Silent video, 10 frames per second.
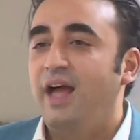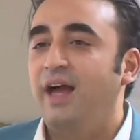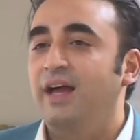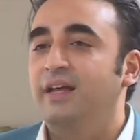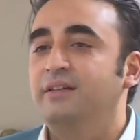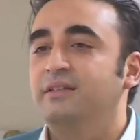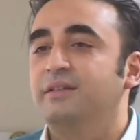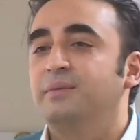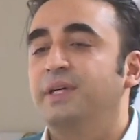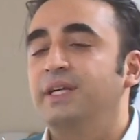And
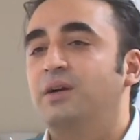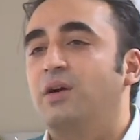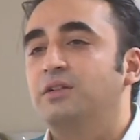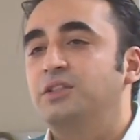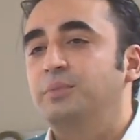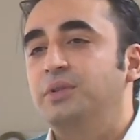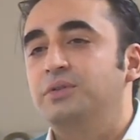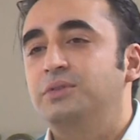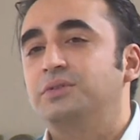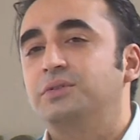we
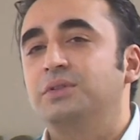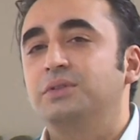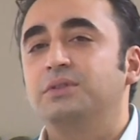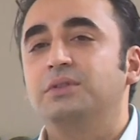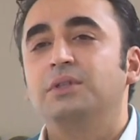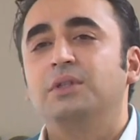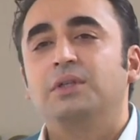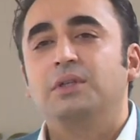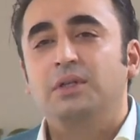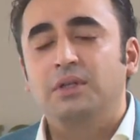contribute to
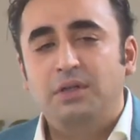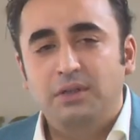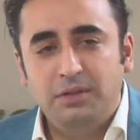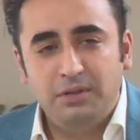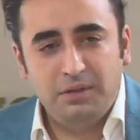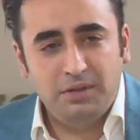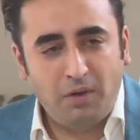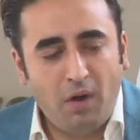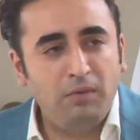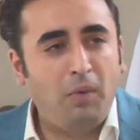uh,
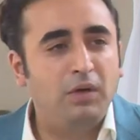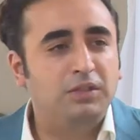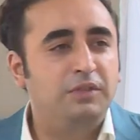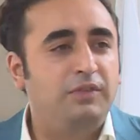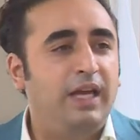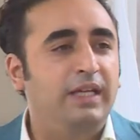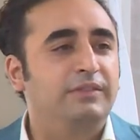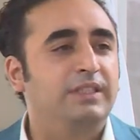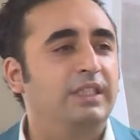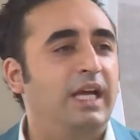all walks of
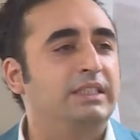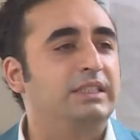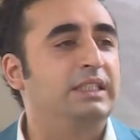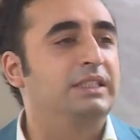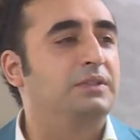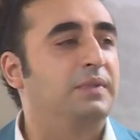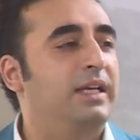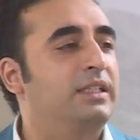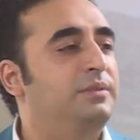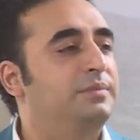life internationally as
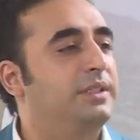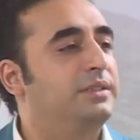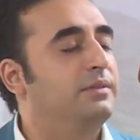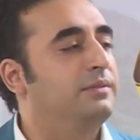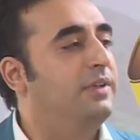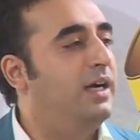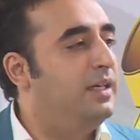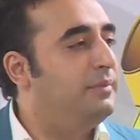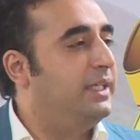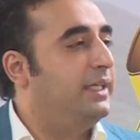well, but
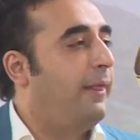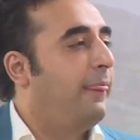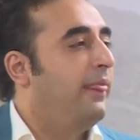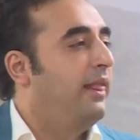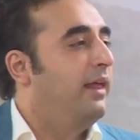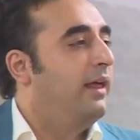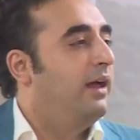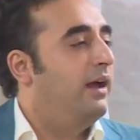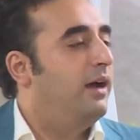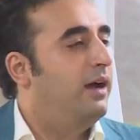Wahhabi.
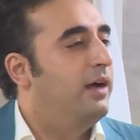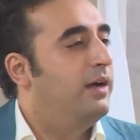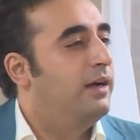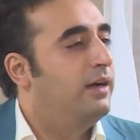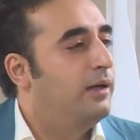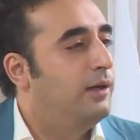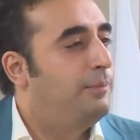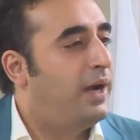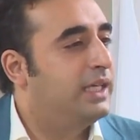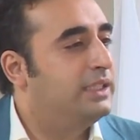Uh,
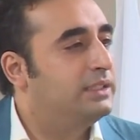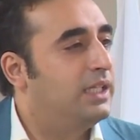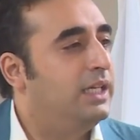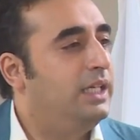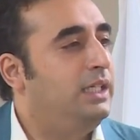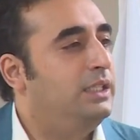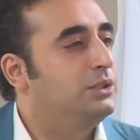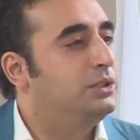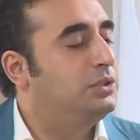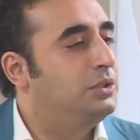Pakistani
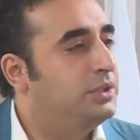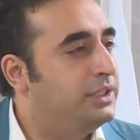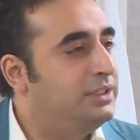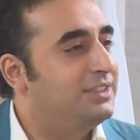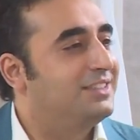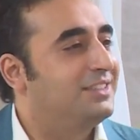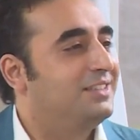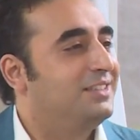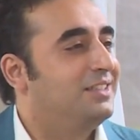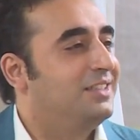students,
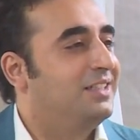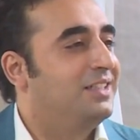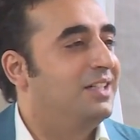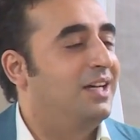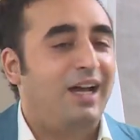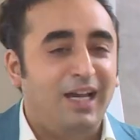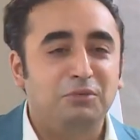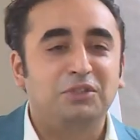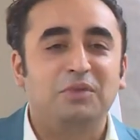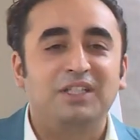uh, I
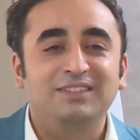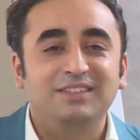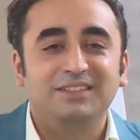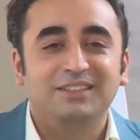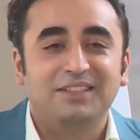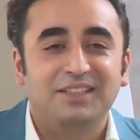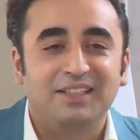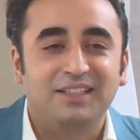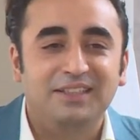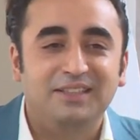was one
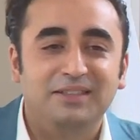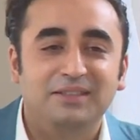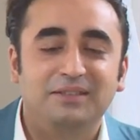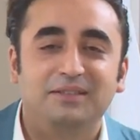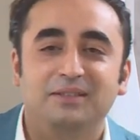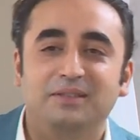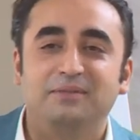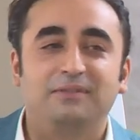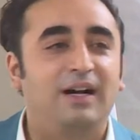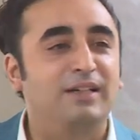uh,
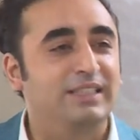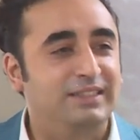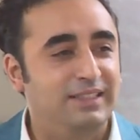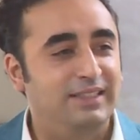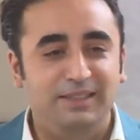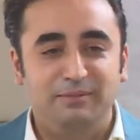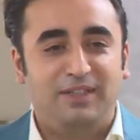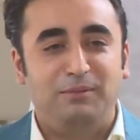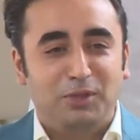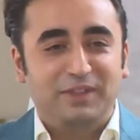far recently,
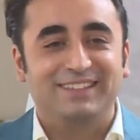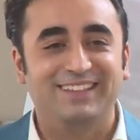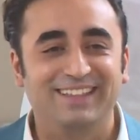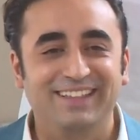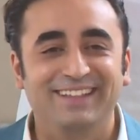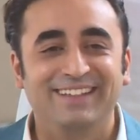far more recently